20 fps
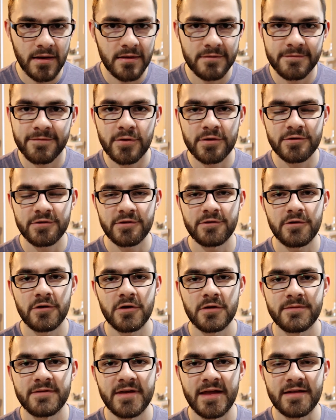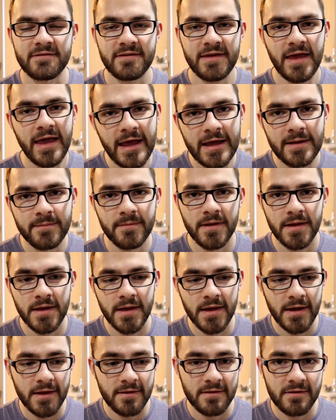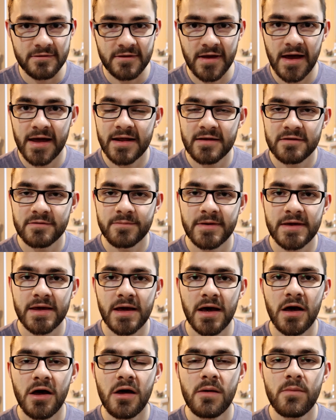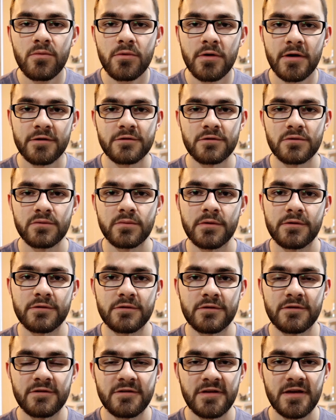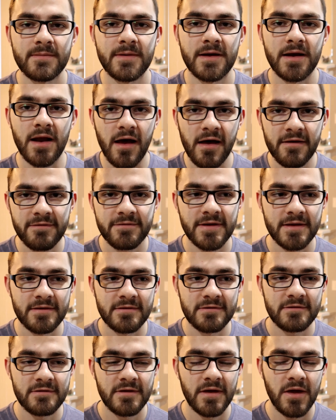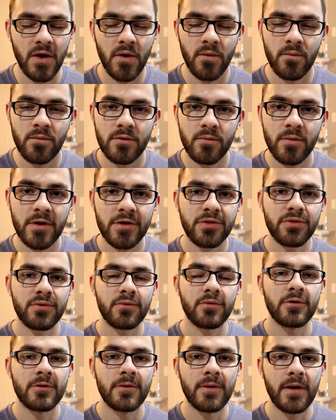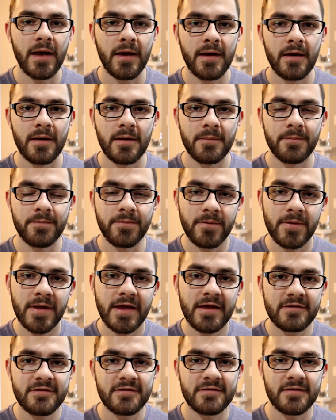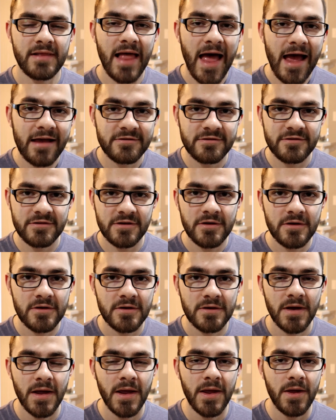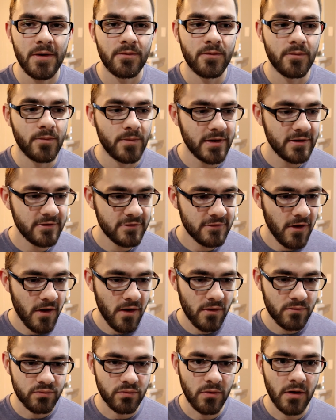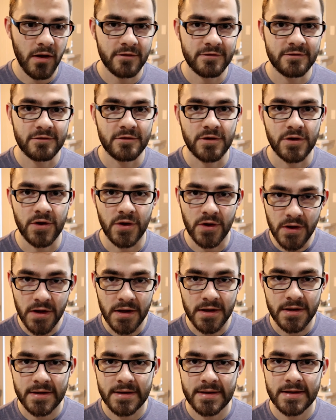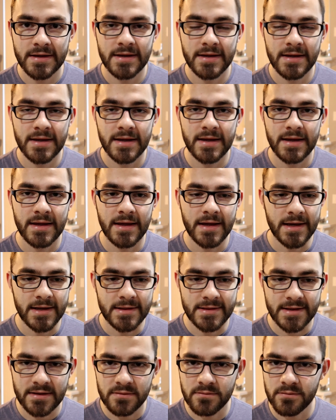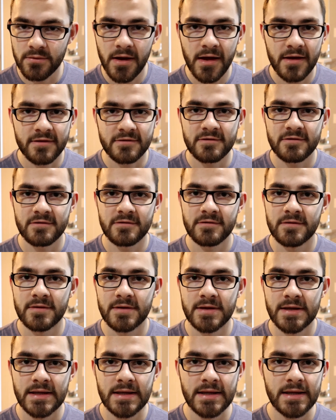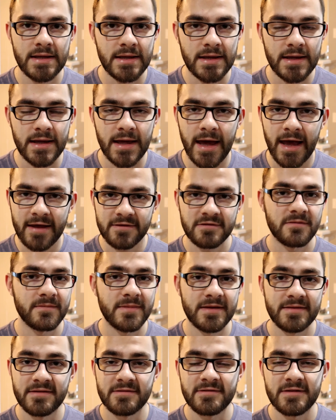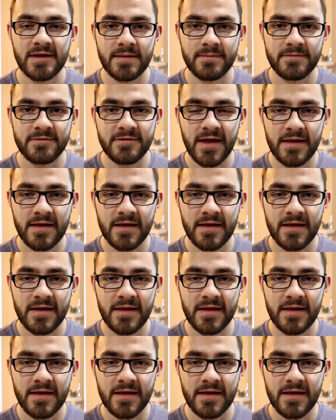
Unfortunate circumstance came. This kind of has become Russell Wilson's team on offense. We went through a place last year when we saw Russ cook, and then Russ hasn't been the same